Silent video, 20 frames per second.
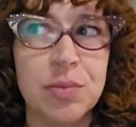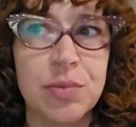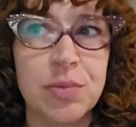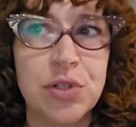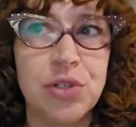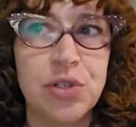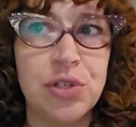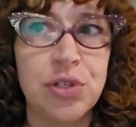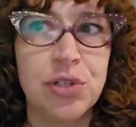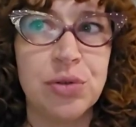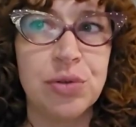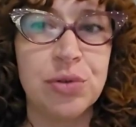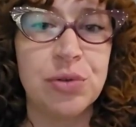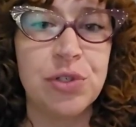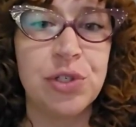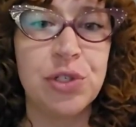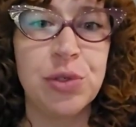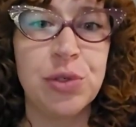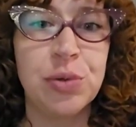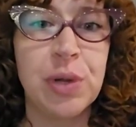groups do
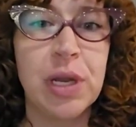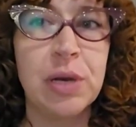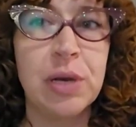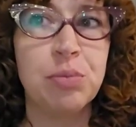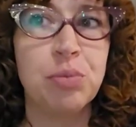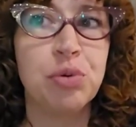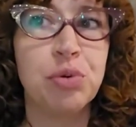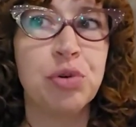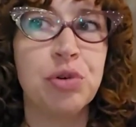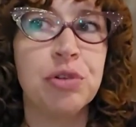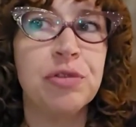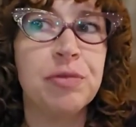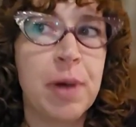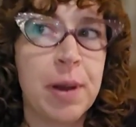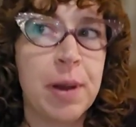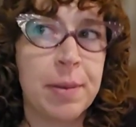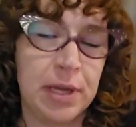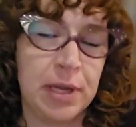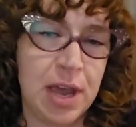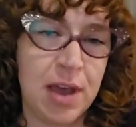to improve
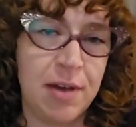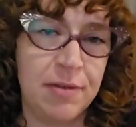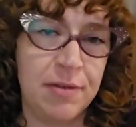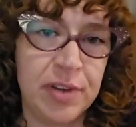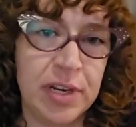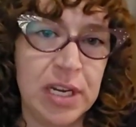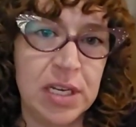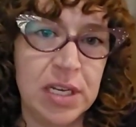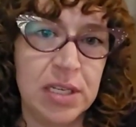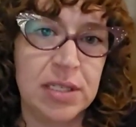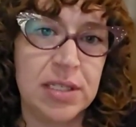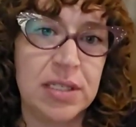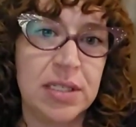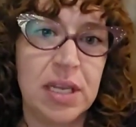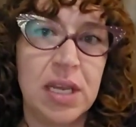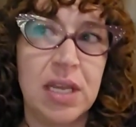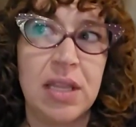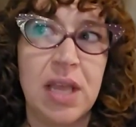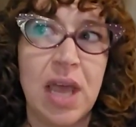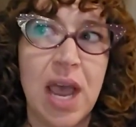public confidence
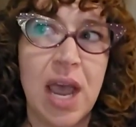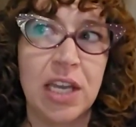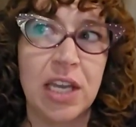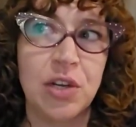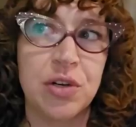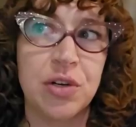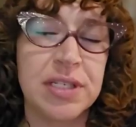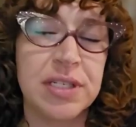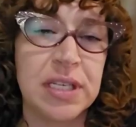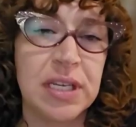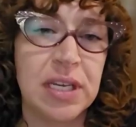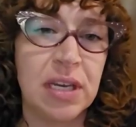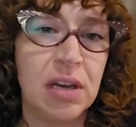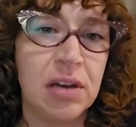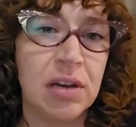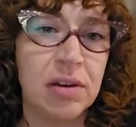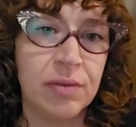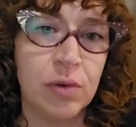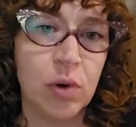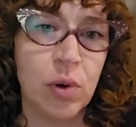in the accuracy
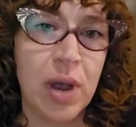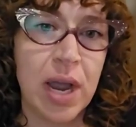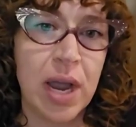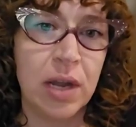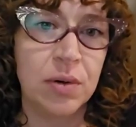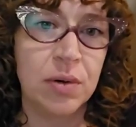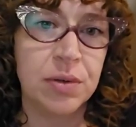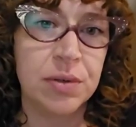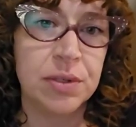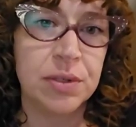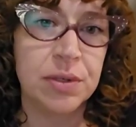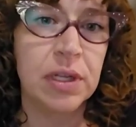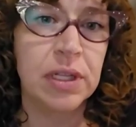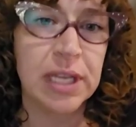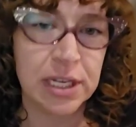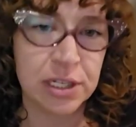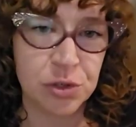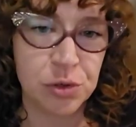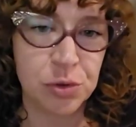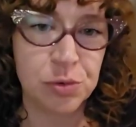of Ohio
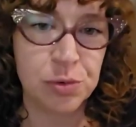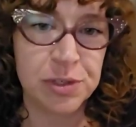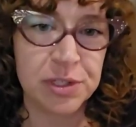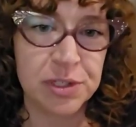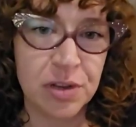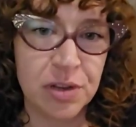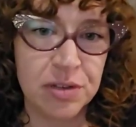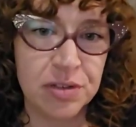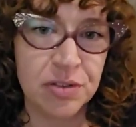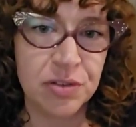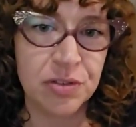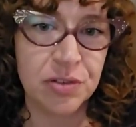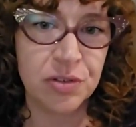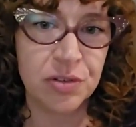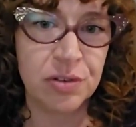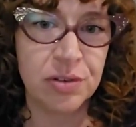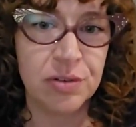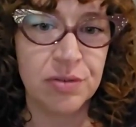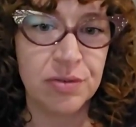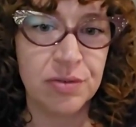election results?
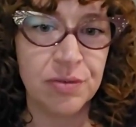